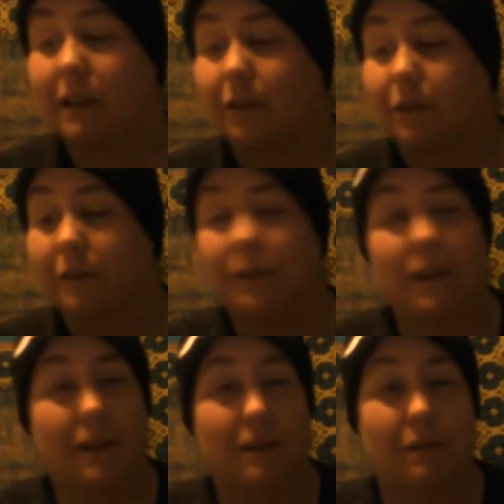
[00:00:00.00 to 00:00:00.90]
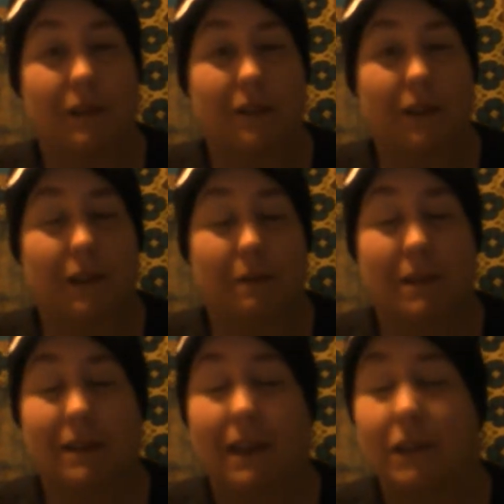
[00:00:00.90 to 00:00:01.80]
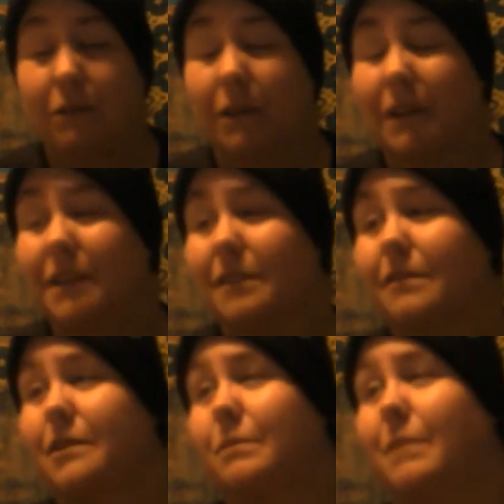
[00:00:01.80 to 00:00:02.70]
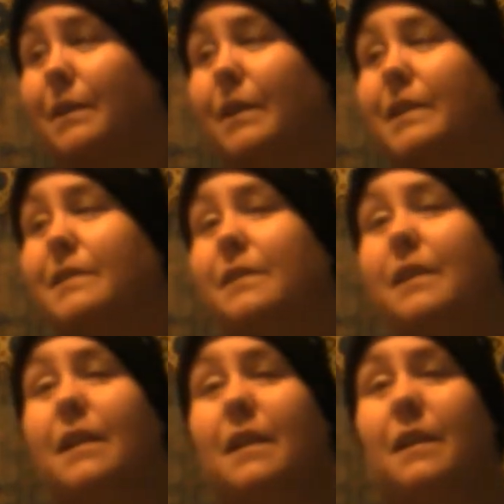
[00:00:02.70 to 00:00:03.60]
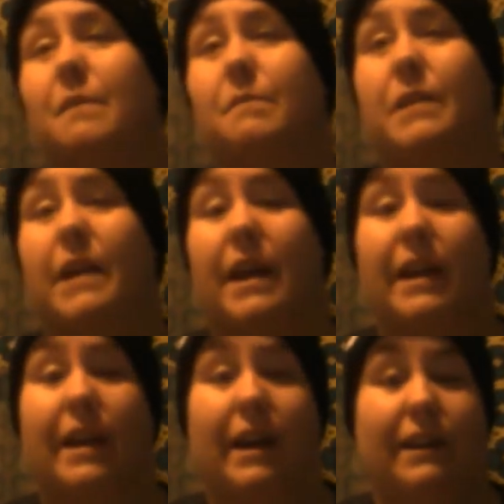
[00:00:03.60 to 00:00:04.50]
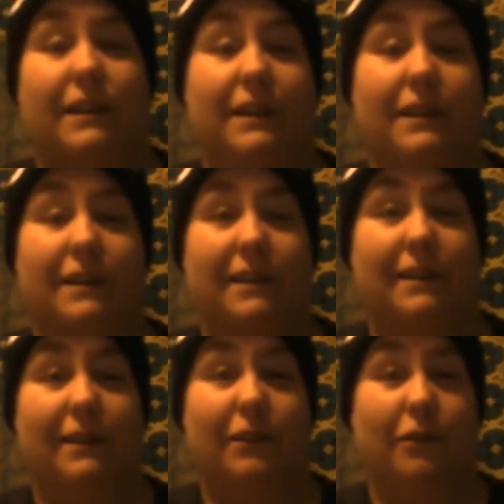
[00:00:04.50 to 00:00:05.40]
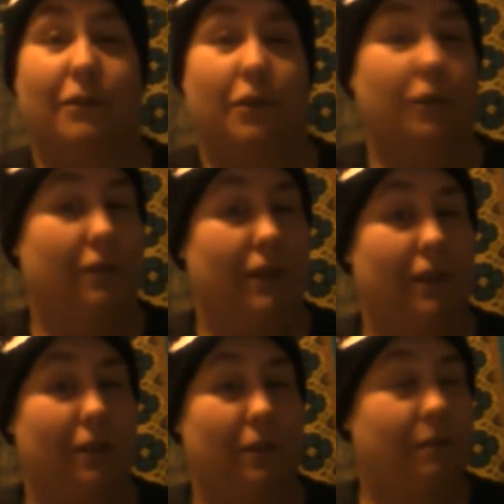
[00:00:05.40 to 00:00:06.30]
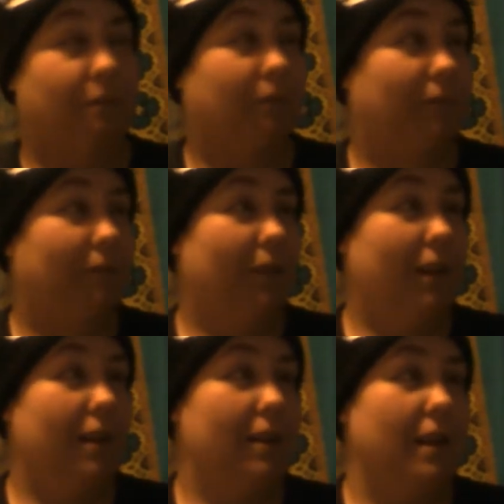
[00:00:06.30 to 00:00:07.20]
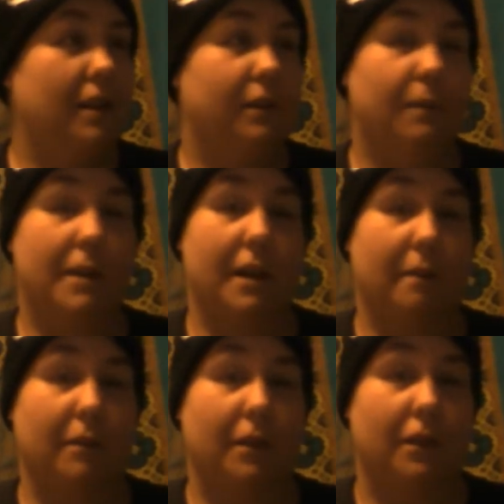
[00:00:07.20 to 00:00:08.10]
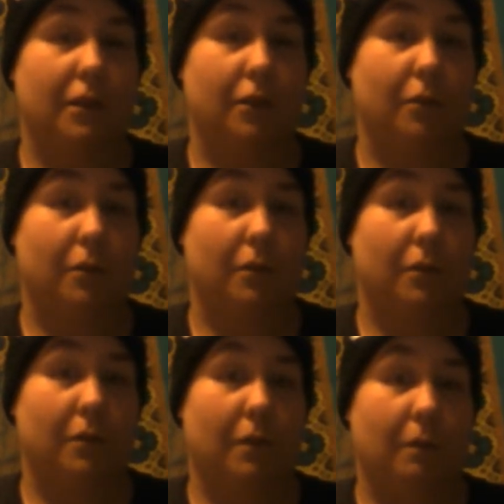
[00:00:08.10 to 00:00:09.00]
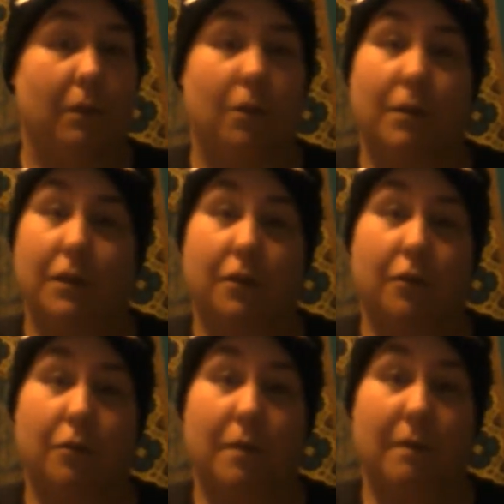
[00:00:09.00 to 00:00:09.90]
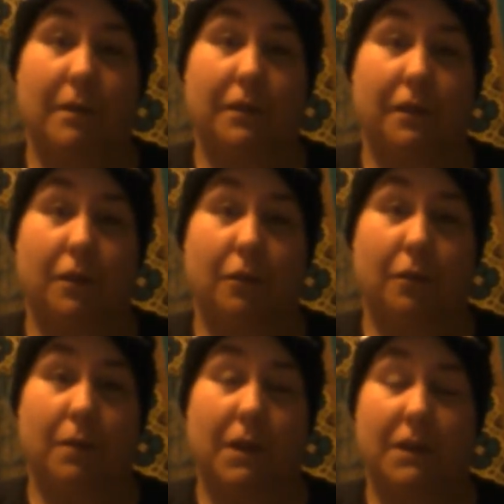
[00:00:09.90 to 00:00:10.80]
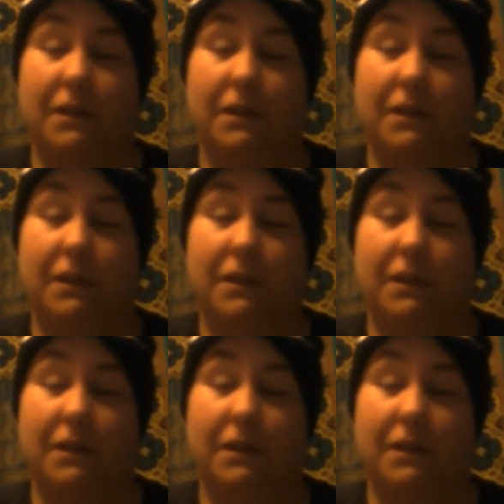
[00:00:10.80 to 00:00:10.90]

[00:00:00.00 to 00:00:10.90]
doing very good with sticking to my schedule. Things have just been crazy. But hey, I did do two videos last week. I'm gonna do I'm going to do my best to do three this